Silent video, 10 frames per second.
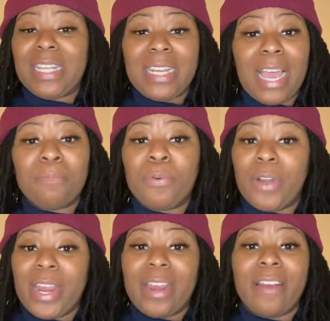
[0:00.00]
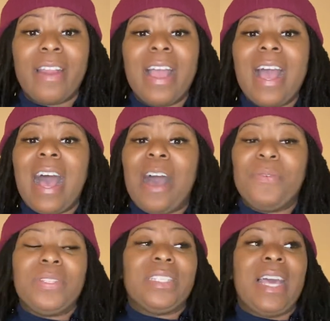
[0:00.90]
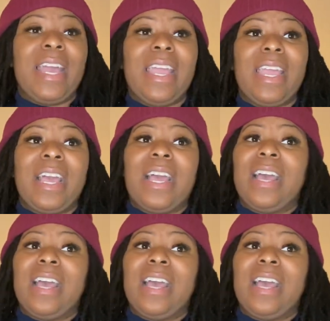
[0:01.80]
that prayer, I was like,